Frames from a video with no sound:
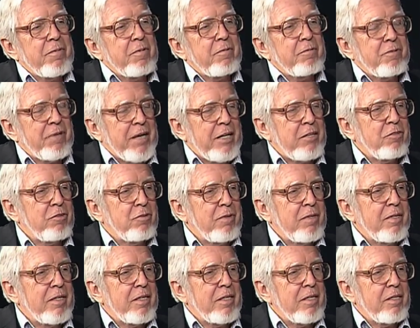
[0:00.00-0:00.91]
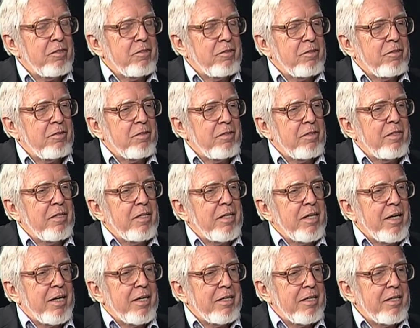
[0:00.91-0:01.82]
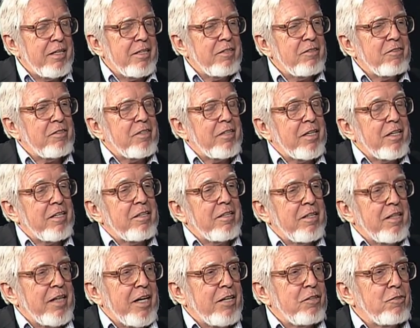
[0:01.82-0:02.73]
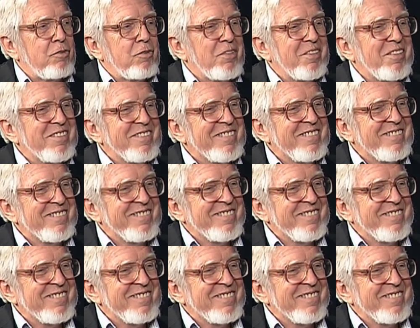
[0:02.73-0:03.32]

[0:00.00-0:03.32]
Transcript: Fracturing the idea is to get the natural